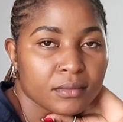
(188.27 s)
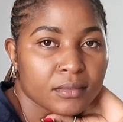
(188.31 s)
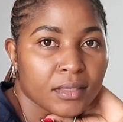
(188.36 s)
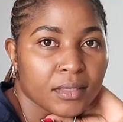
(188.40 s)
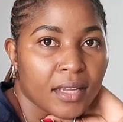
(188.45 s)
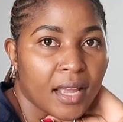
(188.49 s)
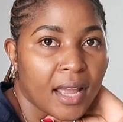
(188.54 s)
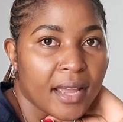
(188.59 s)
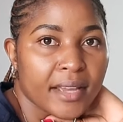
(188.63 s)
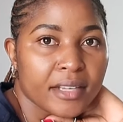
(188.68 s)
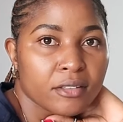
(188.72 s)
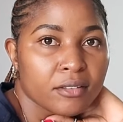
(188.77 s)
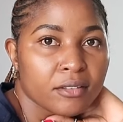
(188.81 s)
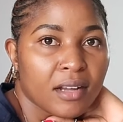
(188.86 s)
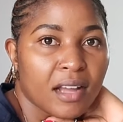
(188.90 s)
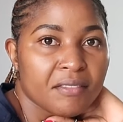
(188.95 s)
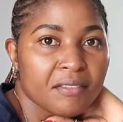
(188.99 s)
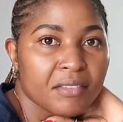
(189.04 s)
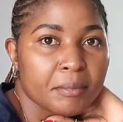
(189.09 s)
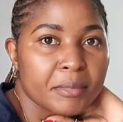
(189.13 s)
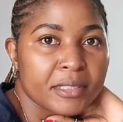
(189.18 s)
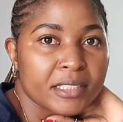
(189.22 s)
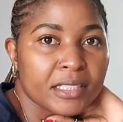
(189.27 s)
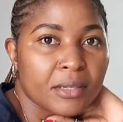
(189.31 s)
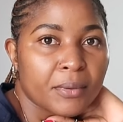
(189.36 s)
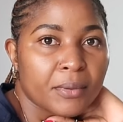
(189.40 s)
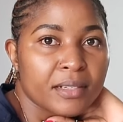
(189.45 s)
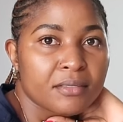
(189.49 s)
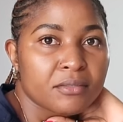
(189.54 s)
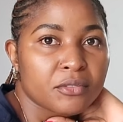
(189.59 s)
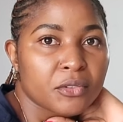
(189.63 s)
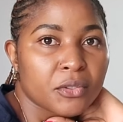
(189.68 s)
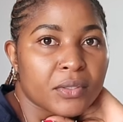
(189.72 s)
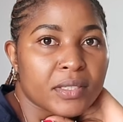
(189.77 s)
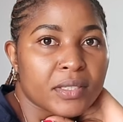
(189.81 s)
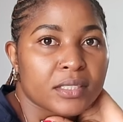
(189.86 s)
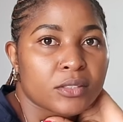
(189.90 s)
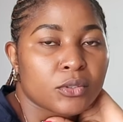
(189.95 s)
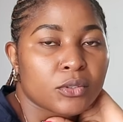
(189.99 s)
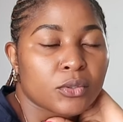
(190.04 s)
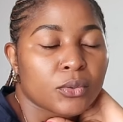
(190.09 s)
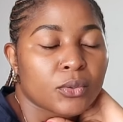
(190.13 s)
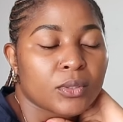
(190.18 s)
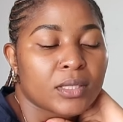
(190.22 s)
Yeah, I don't have a better word for
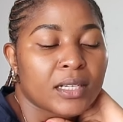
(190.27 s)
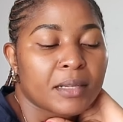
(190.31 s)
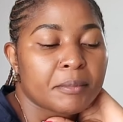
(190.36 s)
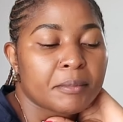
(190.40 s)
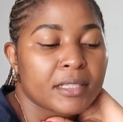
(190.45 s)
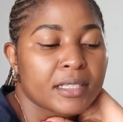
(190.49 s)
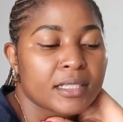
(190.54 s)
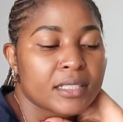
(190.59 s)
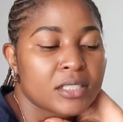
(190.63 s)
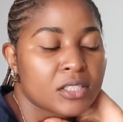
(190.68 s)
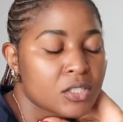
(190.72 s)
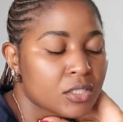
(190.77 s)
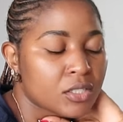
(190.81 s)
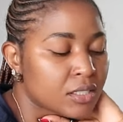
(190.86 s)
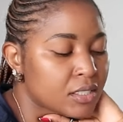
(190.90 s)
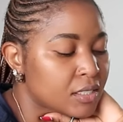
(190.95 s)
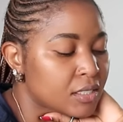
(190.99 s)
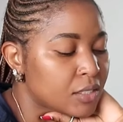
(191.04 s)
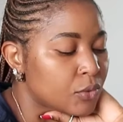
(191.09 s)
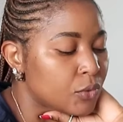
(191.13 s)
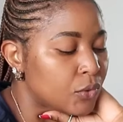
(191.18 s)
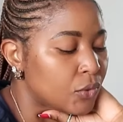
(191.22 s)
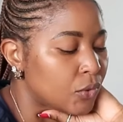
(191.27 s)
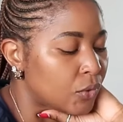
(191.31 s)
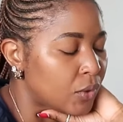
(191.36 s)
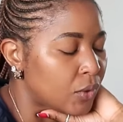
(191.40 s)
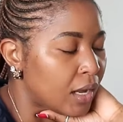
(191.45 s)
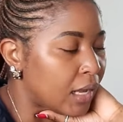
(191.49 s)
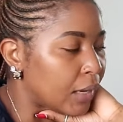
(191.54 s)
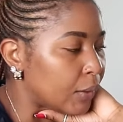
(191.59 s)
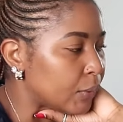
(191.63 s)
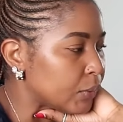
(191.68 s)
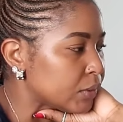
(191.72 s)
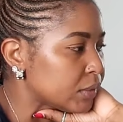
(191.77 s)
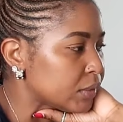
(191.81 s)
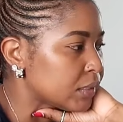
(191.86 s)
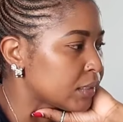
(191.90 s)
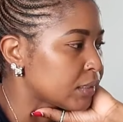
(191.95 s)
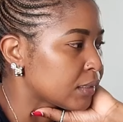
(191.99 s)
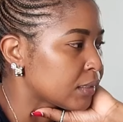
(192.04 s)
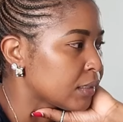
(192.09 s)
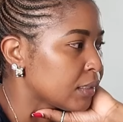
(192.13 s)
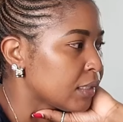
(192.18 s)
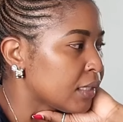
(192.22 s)
it. So let me go
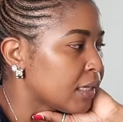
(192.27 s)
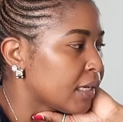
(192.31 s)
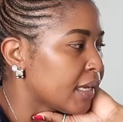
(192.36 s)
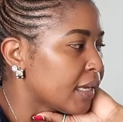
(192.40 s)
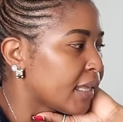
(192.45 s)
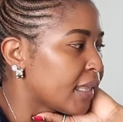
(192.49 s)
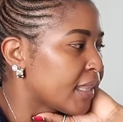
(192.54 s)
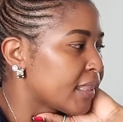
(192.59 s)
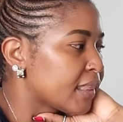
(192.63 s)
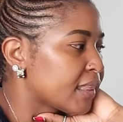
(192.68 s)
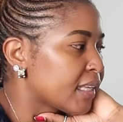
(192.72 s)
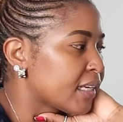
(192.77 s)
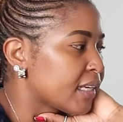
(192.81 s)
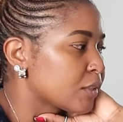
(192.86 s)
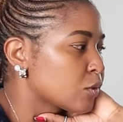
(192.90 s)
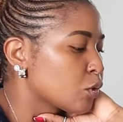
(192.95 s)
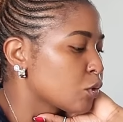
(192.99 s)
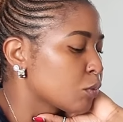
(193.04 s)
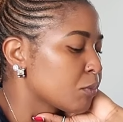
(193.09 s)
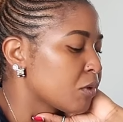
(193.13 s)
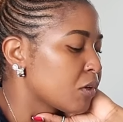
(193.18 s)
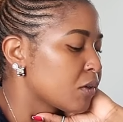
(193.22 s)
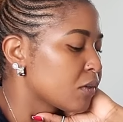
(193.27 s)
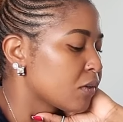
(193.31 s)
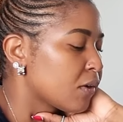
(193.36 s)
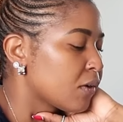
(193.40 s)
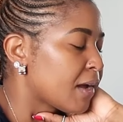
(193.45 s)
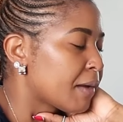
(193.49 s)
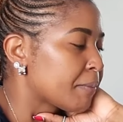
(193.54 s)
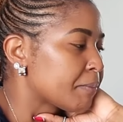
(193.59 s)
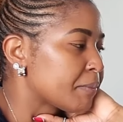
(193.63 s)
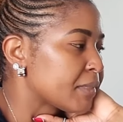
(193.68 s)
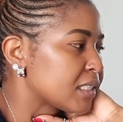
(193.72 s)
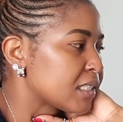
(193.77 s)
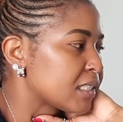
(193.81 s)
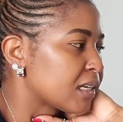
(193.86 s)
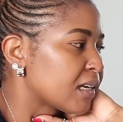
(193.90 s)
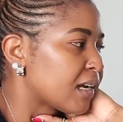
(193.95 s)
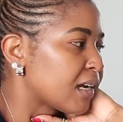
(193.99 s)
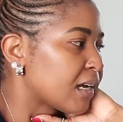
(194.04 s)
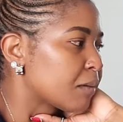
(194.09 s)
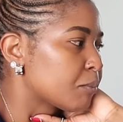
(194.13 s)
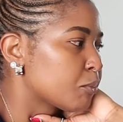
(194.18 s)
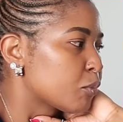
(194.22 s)
out, and then tomorrow I'm
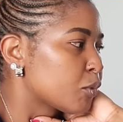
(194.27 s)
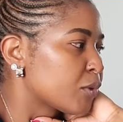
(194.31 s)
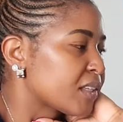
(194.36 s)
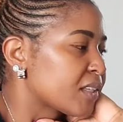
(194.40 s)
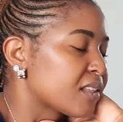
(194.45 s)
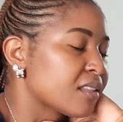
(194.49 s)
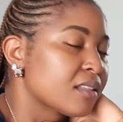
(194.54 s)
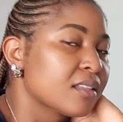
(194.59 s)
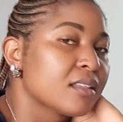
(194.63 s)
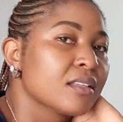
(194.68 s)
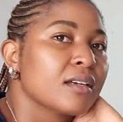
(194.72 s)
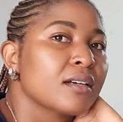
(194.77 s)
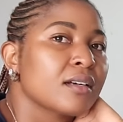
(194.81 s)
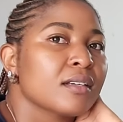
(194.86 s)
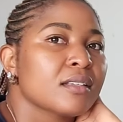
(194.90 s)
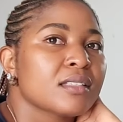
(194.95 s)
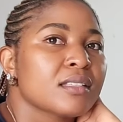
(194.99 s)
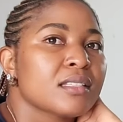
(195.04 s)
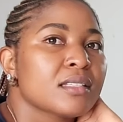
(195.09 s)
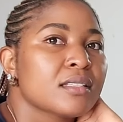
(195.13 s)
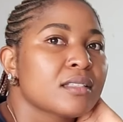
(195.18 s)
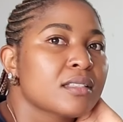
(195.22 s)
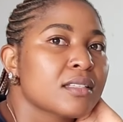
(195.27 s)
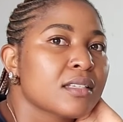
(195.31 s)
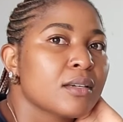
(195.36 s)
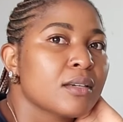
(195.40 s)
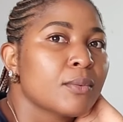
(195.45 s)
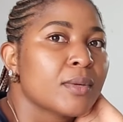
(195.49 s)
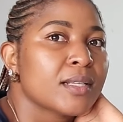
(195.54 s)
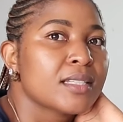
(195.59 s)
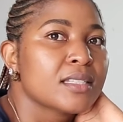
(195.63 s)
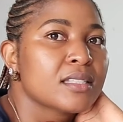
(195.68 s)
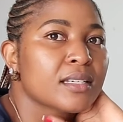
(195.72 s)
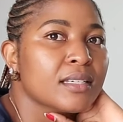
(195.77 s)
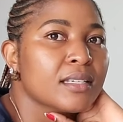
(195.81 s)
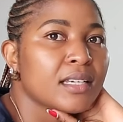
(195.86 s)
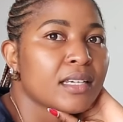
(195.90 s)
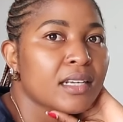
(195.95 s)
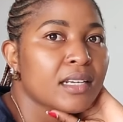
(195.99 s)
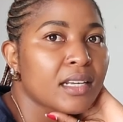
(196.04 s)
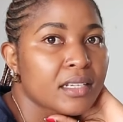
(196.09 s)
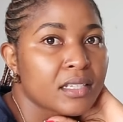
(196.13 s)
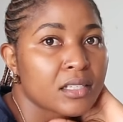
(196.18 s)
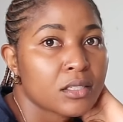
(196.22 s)
meeting up with Sisi once
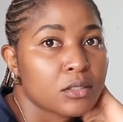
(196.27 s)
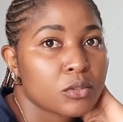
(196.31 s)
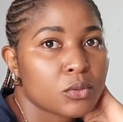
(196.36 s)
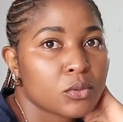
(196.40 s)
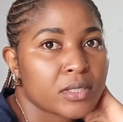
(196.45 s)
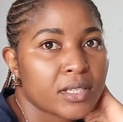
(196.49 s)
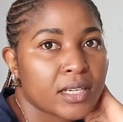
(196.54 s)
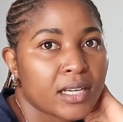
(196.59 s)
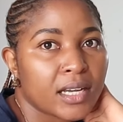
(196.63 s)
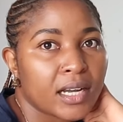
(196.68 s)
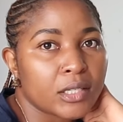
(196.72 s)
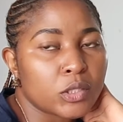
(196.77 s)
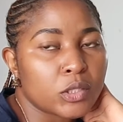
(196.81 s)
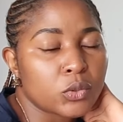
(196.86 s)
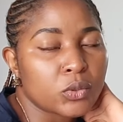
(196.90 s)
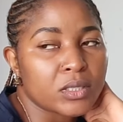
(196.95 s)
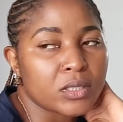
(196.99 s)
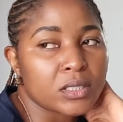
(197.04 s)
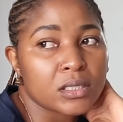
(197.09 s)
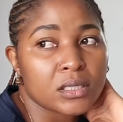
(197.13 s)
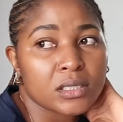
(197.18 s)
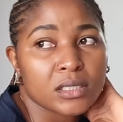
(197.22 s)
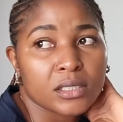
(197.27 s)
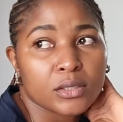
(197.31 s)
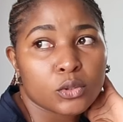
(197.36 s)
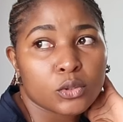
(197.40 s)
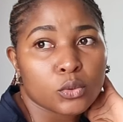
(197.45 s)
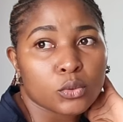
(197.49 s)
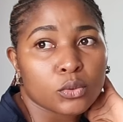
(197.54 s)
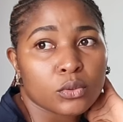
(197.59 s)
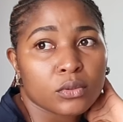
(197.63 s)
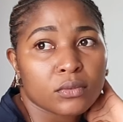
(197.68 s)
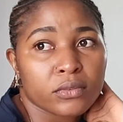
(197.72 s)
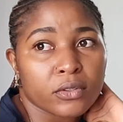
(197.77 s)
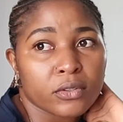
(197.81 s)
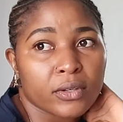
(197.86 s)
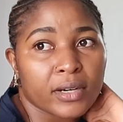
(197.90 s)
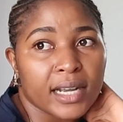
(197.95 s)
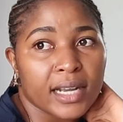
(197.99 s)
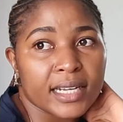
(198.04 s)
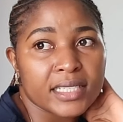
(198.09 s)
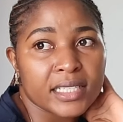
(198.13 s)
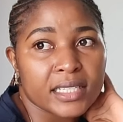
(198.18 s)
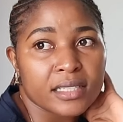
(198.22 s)
again. I need to take her to Eastleigh to look for
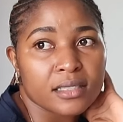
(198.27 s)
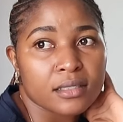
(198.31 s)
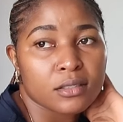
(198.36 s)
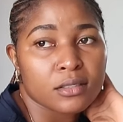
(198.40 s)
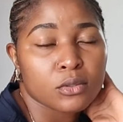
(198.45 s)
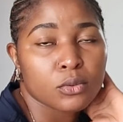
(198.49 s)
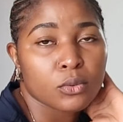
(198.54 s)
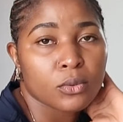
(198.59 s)
curtains.